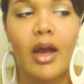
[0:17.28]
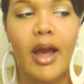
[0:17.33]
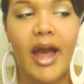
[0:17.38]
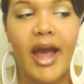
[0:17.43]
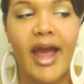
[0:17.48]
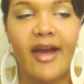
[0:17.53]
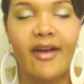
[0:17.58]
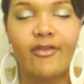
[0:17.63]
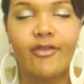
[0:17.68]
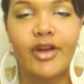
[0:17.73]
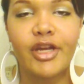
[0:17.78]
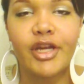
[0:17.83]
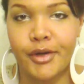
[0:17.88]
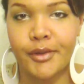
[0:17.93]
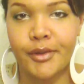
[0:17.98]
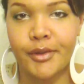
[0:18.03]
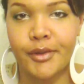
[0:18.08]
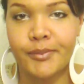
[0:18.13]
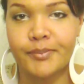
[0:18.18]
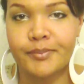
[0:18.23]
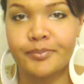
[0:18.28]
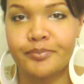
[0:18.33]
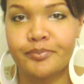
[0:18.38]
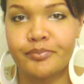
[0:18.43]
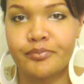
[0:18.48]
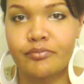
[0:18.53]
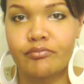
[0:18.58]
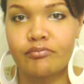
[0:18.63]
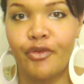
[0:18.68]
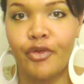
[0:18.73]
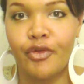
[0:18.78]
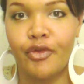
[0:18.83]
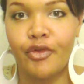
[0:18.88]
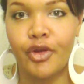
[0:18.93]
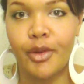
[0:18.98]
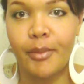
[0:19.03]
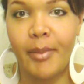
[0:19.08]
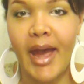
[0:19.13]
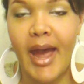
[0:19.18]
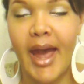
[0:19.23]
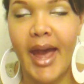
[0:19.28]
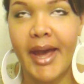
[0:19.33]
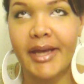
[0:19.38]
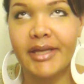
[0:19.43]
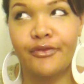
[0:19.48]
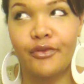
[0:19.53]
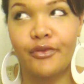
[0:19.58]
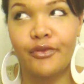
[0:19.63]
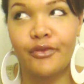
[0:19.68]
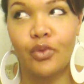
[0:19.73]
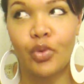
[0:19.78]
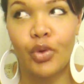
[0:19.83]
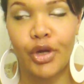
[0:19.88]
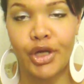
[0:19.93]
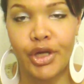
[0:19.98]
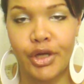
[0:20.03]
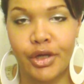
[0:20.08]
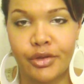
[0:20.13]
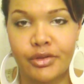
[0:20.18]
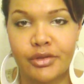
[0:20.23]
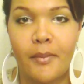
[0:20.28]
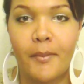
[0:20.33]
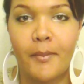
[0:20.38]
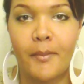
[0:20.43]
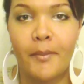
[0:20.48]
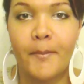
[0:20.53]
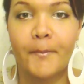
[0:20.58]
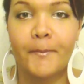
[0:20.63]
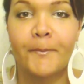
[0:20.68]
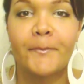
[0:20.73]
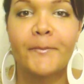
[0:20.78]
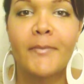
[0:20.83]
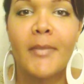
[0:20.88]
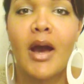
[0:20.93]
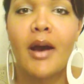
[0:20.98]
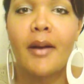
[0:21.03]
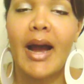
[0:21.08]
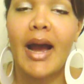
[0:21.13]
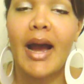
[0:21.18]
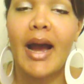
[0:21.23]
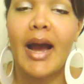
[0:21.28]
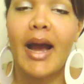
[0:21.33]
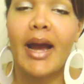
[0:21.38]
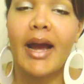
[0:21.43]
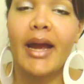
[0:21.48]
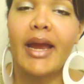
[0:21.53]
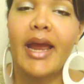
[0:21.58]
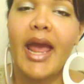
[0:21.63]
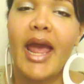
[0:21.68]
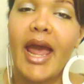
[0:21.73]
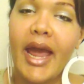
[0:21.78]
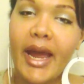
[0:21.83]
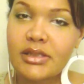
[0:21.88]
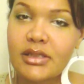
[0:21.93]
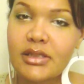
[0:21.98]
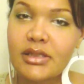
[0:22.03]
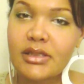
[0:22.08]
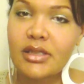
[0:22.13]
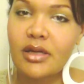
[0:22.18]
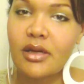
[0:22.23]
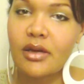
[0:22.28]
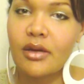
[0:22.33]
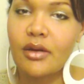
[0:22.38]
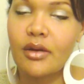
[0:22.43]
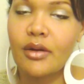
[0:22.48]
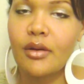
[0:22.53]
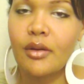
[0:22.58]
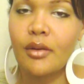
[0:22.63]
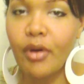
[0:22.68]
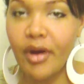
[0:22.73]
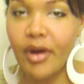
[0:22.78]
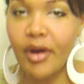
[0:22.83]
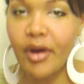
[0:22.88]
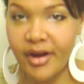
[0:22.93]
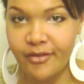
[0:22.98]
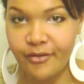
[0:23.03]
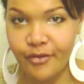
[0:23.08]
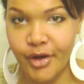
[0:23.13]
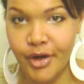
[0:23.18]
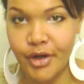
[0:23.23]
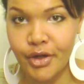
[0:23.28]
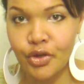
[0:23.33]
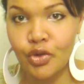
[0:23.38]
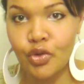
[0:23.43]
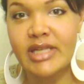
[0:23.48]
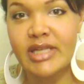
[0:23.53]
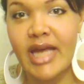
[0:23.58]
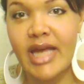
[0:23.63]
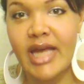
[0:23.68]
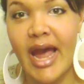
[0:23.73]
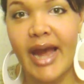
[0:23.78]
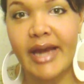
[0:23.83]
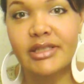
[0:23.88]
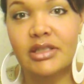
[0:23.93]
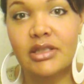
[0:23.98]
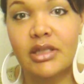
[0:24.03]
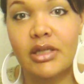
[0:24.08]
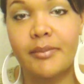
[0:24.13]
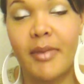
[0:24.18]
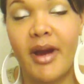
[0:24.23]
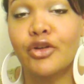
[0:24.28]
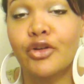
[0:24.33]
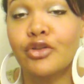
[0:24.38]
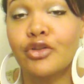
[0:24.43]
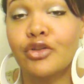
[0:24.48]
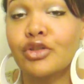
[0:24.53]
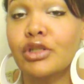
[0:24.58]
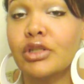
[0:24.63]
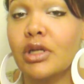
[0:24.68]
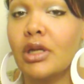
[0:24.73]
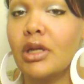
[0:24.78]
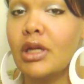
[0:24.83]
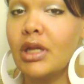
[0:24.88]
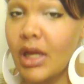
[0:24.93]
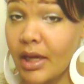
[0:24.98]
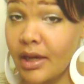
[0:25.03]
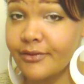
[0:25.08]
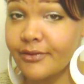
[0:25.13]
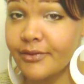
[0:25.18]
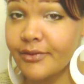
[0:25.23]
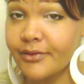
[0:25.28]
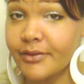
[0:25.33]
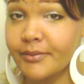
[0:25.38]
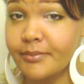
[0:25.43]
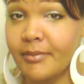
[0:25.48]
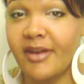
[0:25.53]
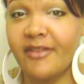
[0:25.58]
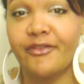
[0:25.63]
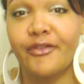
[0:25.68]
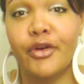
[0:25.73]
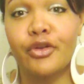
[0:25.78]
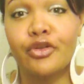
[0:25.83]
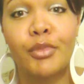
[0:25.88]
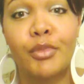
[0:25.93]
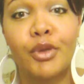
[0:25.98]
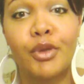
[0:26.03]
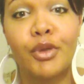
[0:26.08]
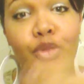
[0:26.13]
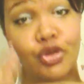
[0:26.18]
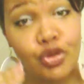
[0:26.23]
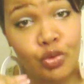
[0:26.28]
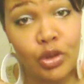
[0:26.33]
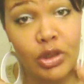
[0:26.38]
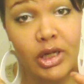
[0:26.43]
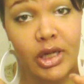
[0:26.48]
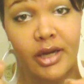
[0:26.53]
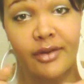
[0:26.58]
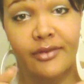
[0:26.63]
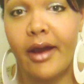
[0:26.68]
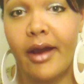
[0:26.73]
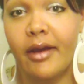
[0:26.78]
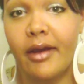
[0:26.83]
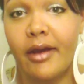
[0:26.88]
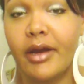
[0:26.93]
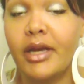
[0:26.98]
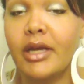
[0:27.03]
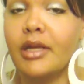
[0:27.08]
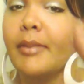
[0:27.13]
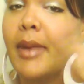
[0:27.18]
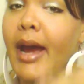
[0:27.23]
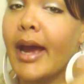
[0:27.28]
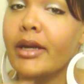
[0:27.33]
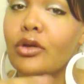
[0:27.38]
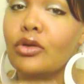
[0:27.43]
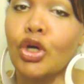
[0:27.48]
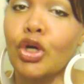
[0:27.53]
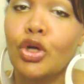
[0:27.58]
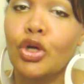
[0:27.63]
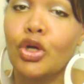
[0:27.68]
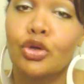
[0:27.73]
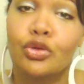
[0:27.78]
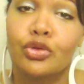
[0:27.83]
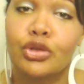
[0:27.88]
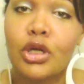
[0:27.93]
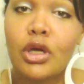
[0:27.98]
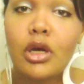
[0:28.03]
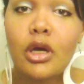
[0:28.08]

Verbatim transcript: Every year for the past four years, my ex boyfriend, who is actually my first love, my first mutual love. Now, anybody who knows